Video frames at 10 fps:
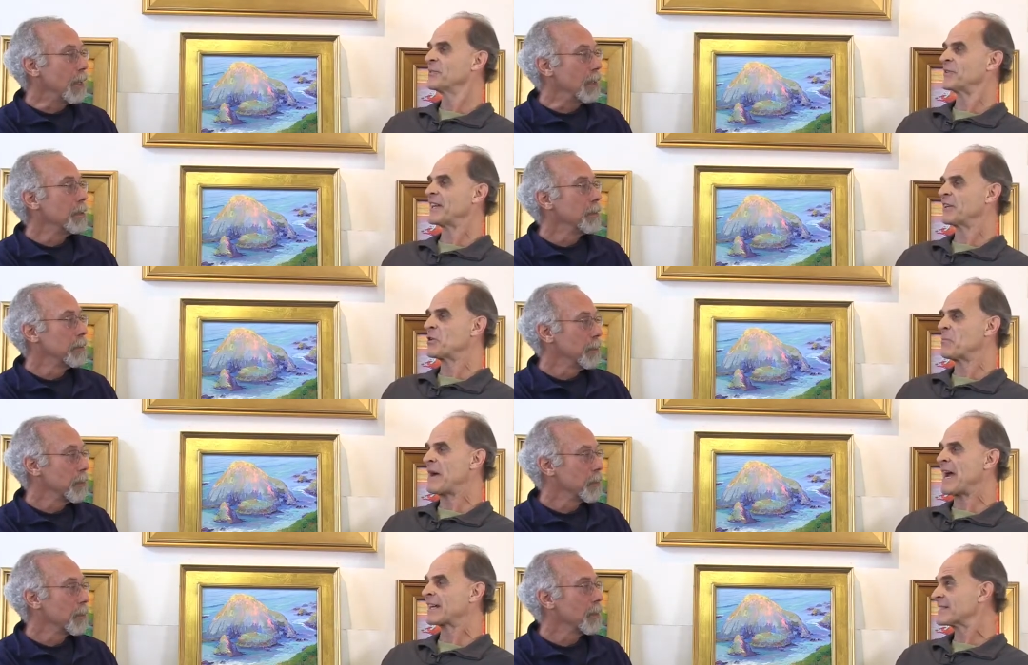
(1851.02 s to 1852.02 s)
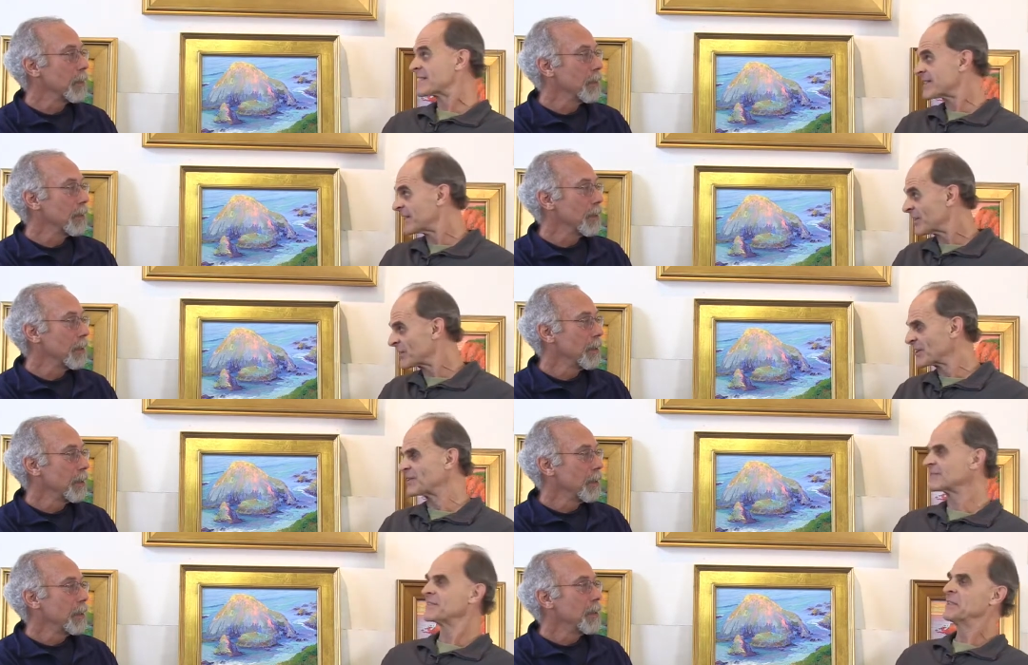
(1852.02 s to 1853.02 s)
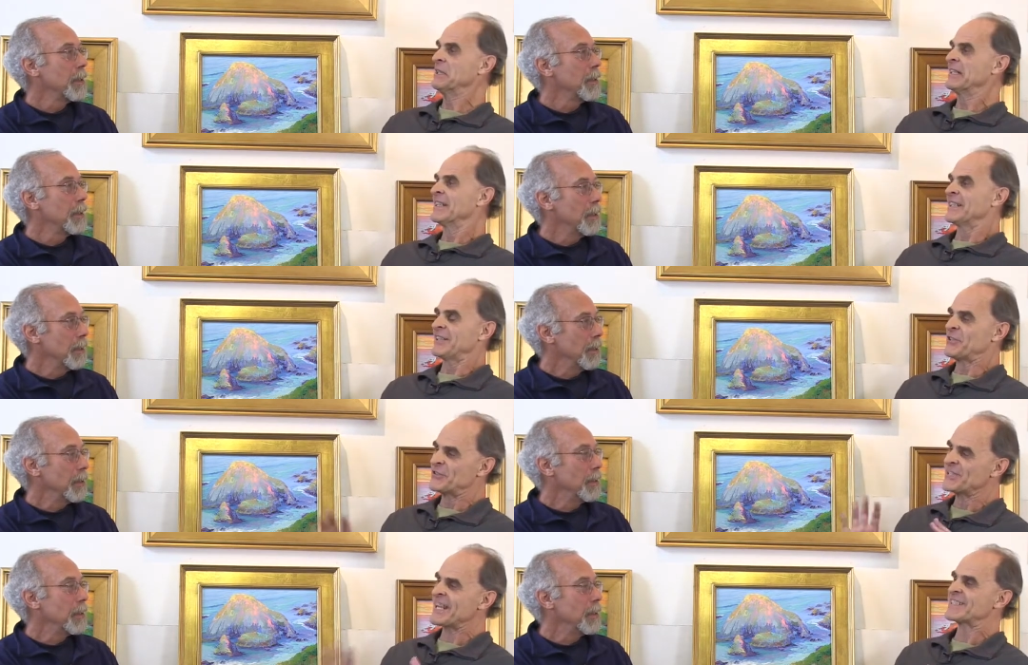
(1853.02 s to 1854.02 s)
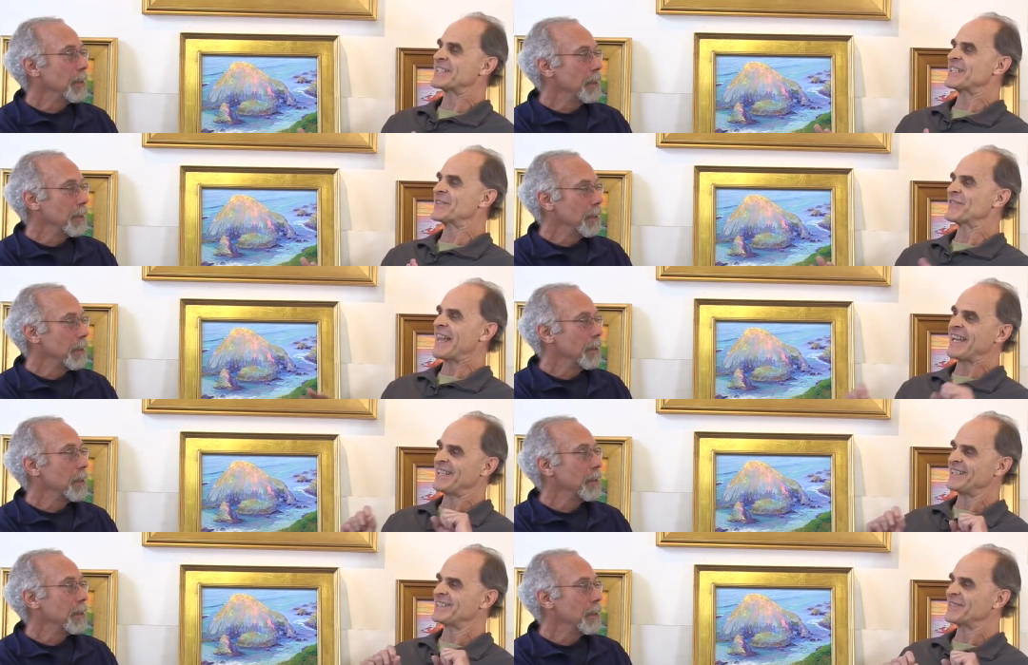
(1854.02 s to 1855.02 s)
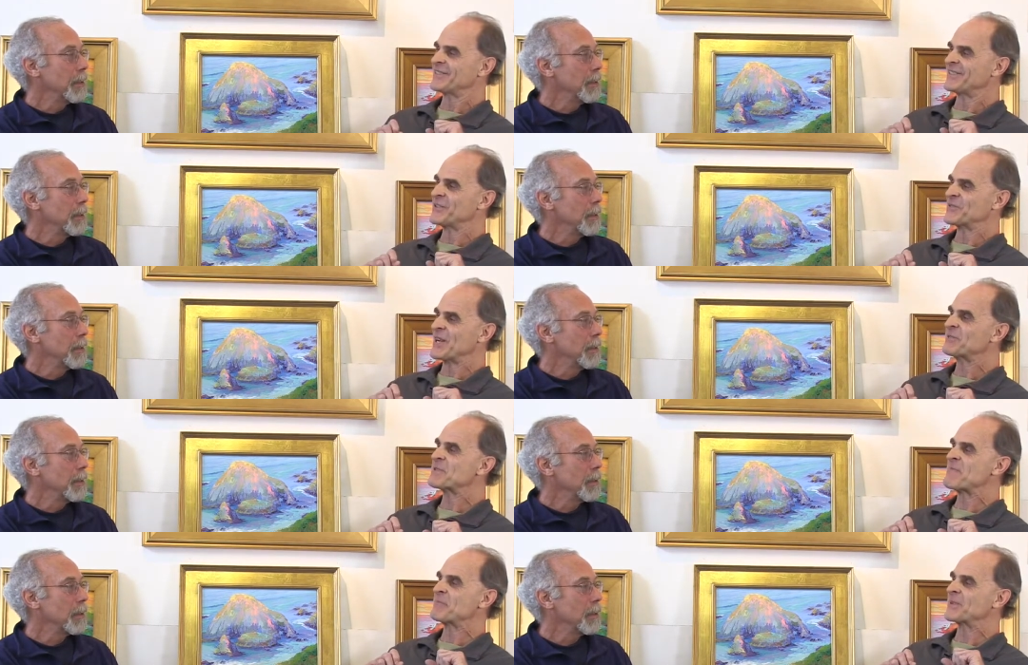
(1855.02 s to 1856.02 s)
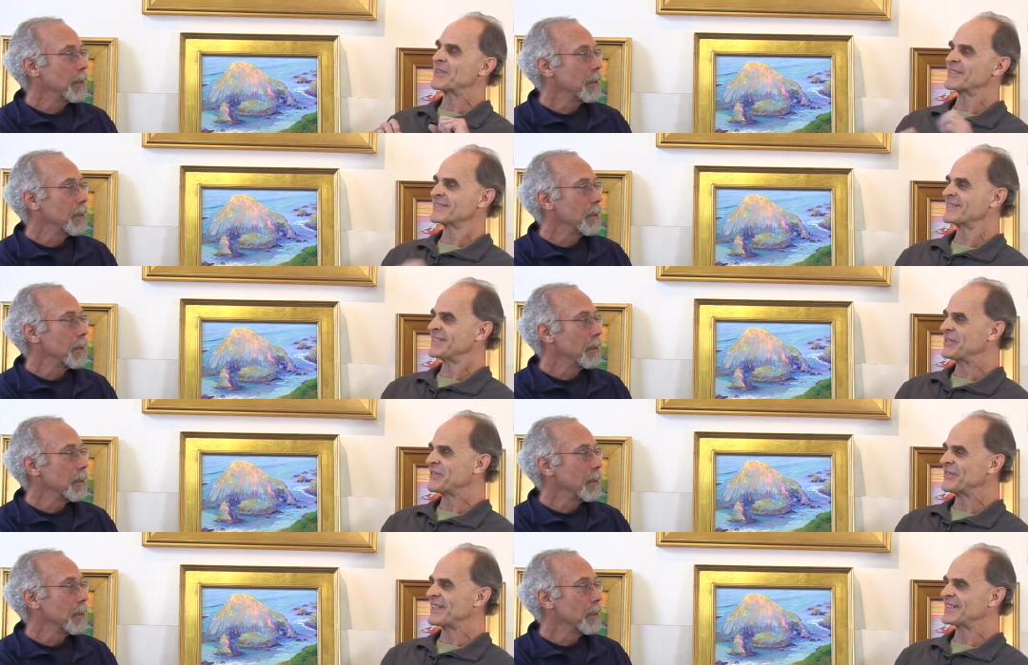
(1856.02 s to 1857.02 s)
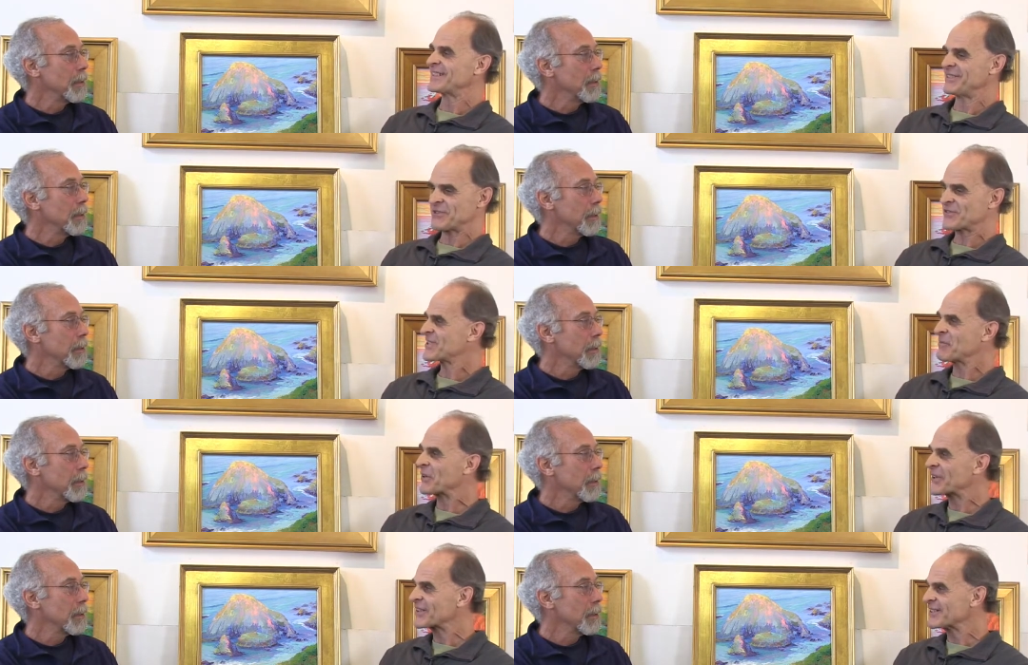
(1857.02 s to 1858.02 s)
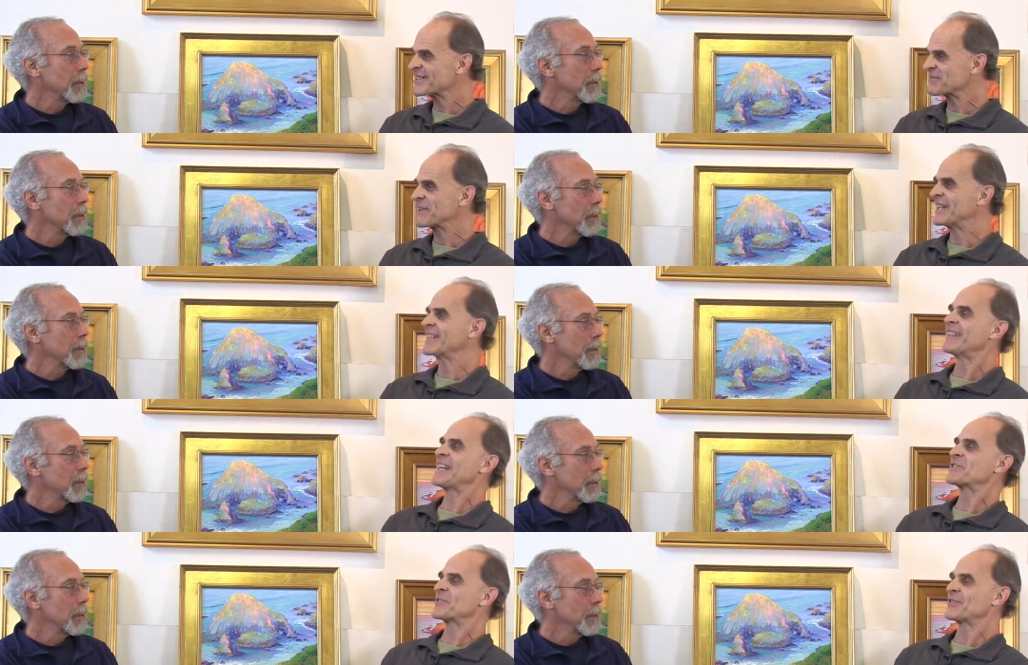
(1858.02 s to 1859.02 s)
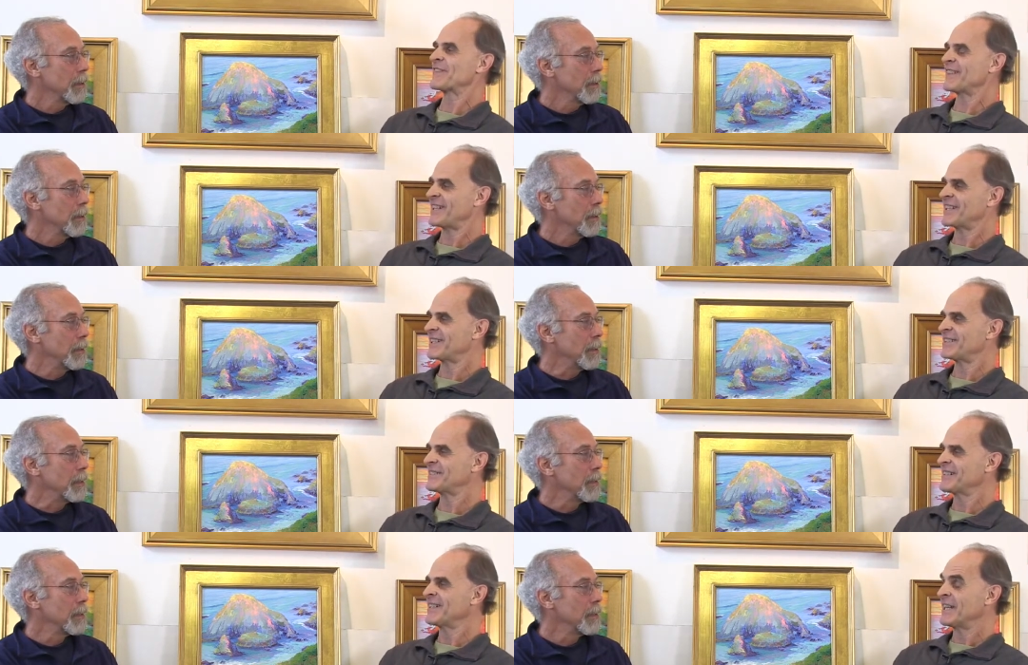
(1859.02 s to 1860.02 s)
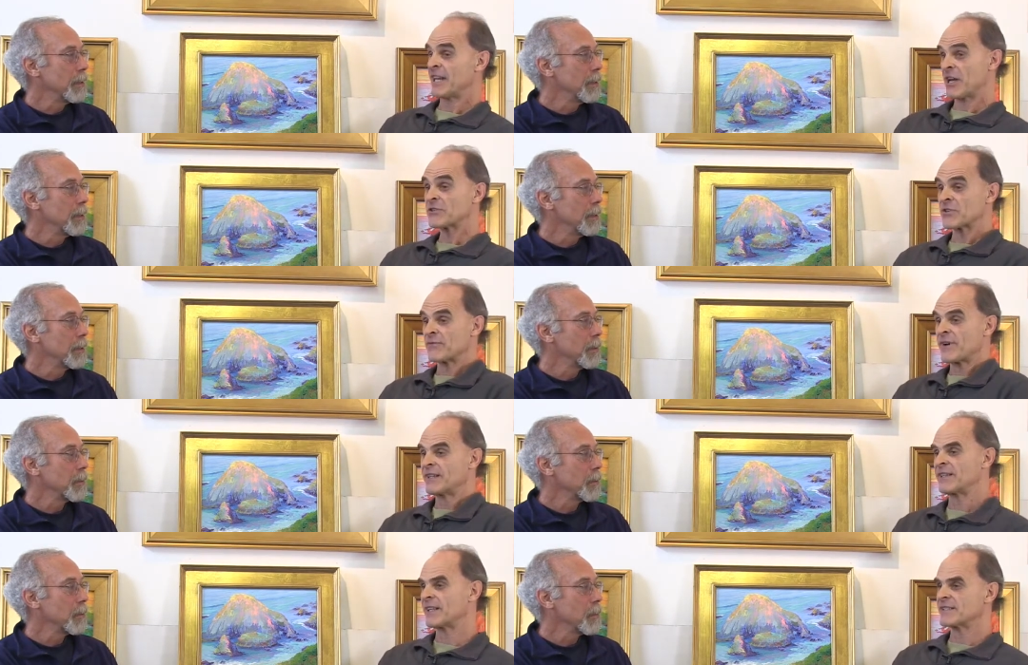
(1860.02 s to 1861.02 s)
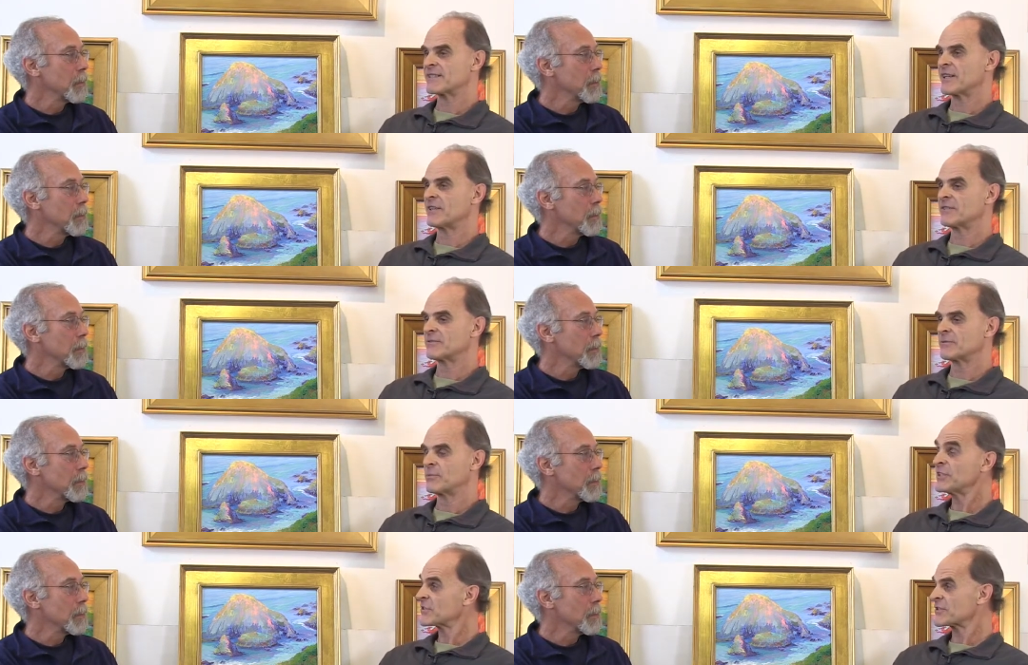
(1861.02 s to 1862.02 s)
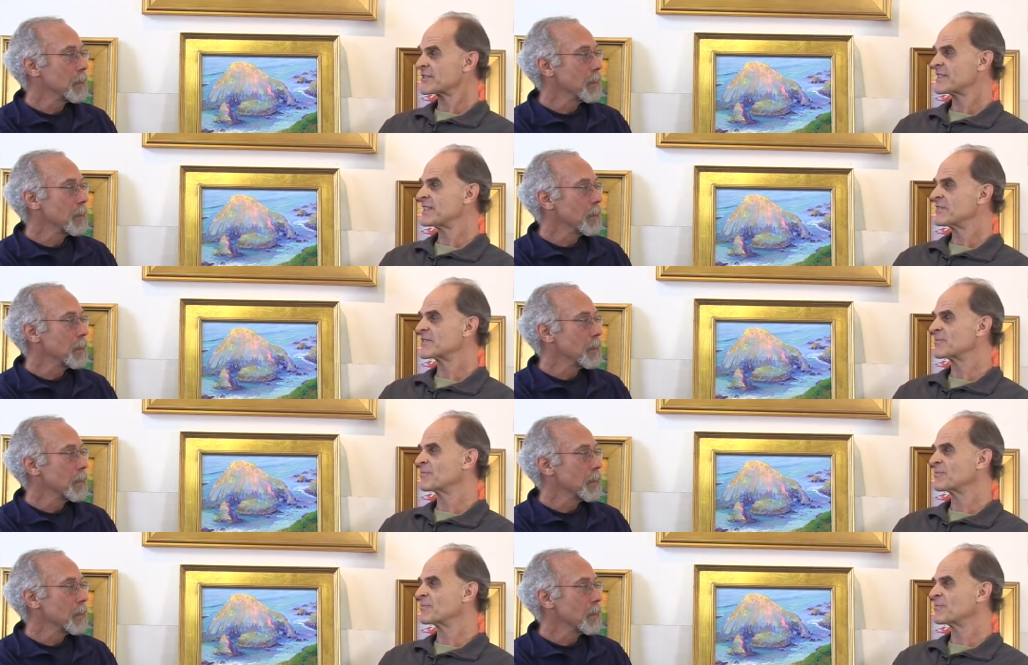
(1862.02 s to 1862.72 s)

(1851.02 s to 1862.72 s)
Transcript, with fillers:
Speaker 1: yeah. or they can go back and see a little you know, intensity of light, and you know, I remember, you know, the you know summer and spring and that sort of thing. And, yeah. and I also find that I sell winter scenes